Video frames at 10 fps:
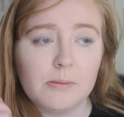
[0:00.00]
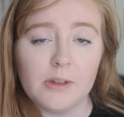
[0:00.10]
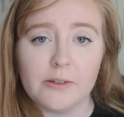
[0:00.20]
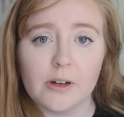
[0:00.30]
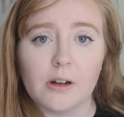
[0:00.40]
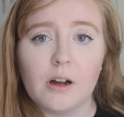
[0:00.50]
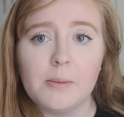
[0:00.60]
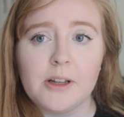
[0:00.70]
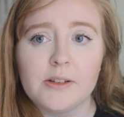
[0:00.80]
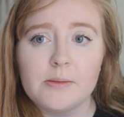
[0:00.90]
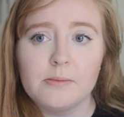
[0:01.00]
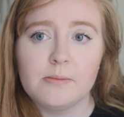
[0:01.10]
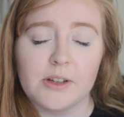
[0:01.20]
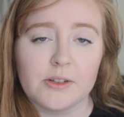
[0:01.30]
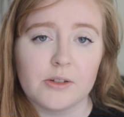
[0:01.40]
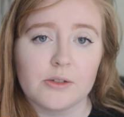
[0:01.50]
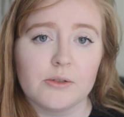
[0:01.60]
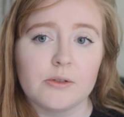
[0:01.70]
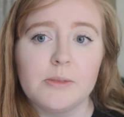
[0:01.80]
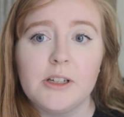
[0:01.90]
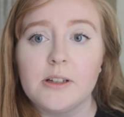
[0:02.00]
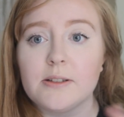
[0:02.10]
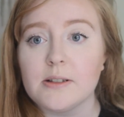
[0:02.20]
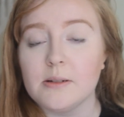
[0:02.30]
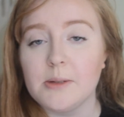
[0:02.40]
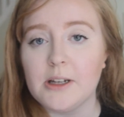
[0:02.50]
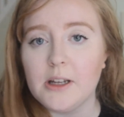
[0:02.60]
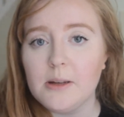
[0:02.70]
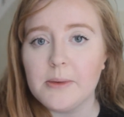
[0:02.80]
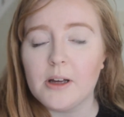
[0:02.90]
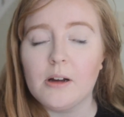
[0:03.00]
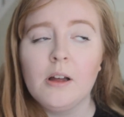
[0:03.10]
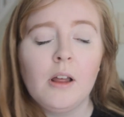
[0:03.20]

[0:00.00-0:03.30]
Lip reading: Leave it in comments, message our social medias, send me an email,